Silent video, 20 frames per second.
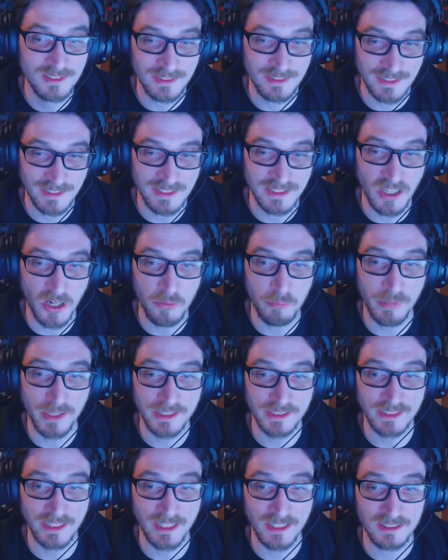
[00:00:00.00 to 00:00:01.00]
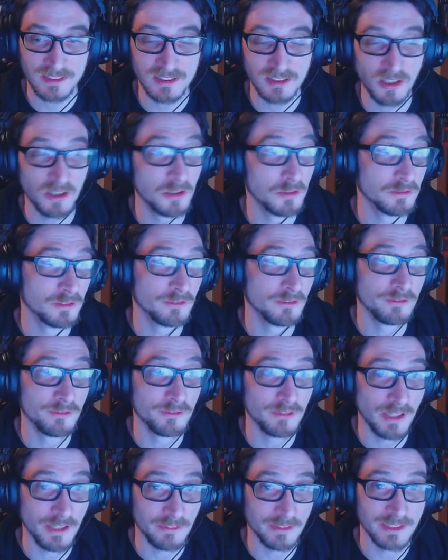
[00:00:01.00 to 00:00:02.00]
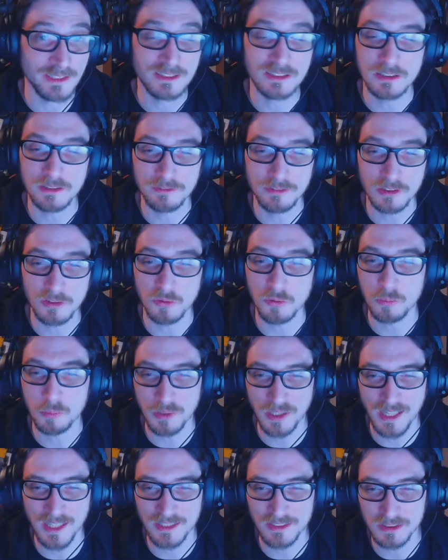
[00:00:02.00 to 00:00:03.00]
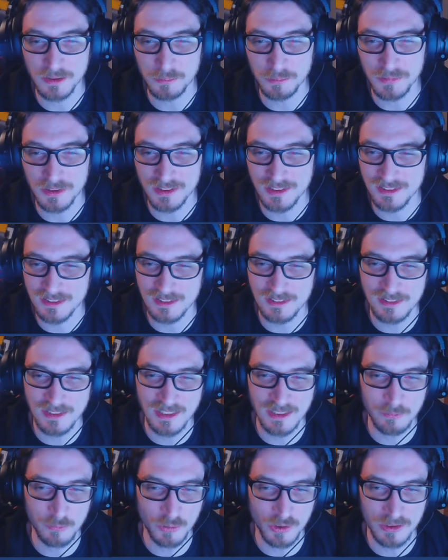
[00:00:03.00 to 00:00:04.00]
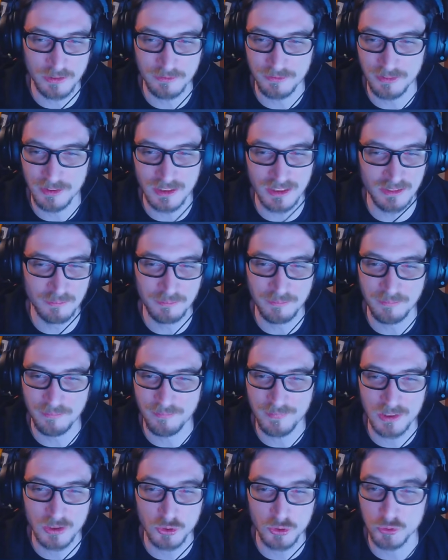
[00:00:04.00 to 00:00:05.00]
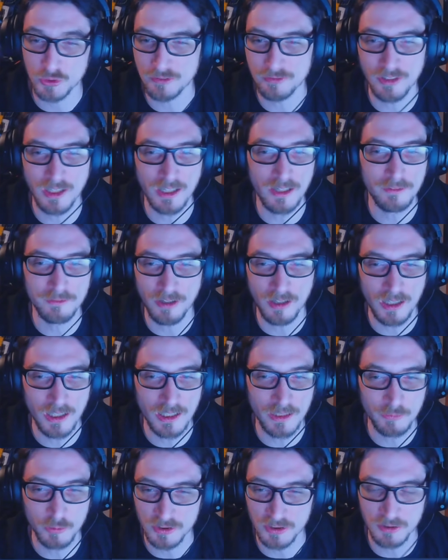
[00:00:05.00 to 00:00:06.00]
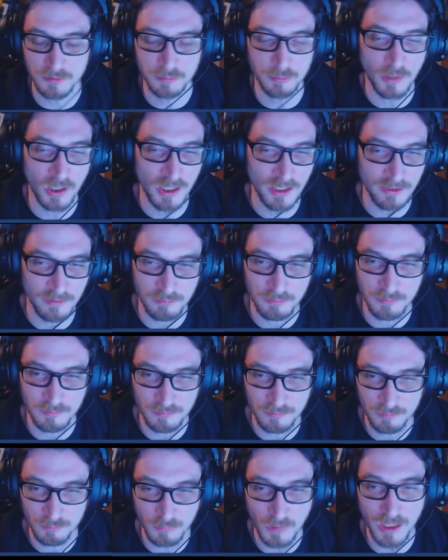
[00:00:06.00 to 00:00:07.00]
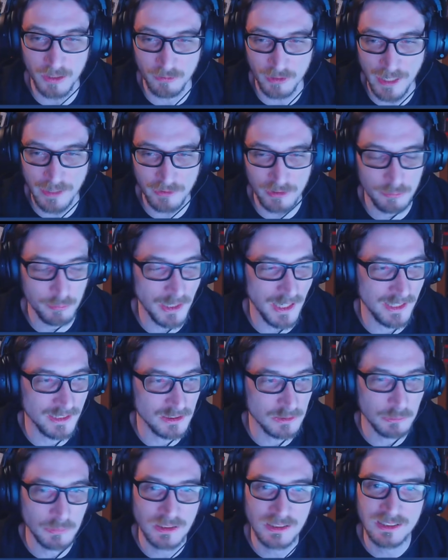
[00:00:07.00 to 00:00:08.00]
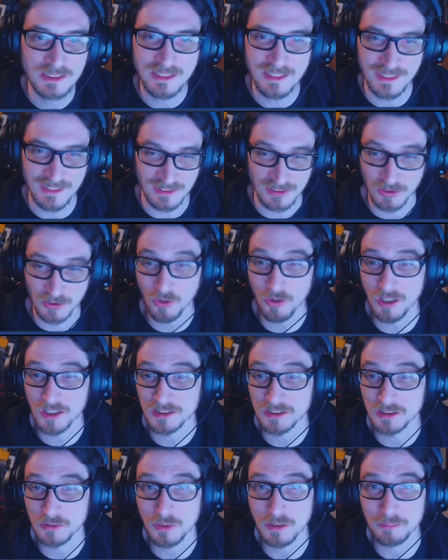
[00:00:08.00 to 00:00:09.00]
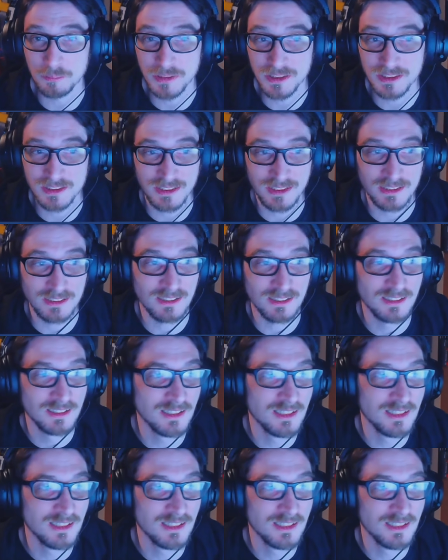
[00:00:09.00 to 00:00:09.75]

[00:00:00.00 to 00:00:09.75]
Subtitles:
egomaniacs go for very difficult platinums. It's the same with Street Fighter V, which is my rarest platinum. It's not under 1%.